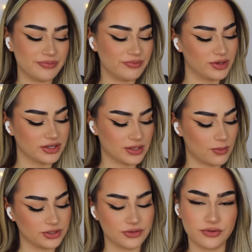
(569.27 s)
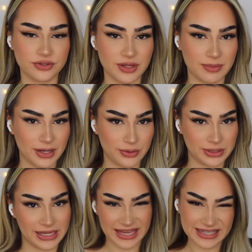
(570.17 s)
because that was the first time that I could
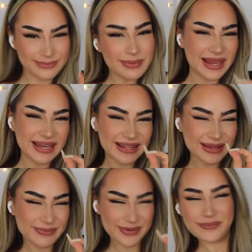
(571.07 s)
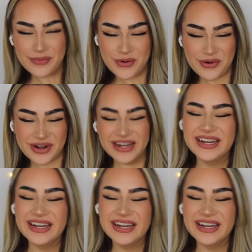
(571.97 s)
like explain a little bit more.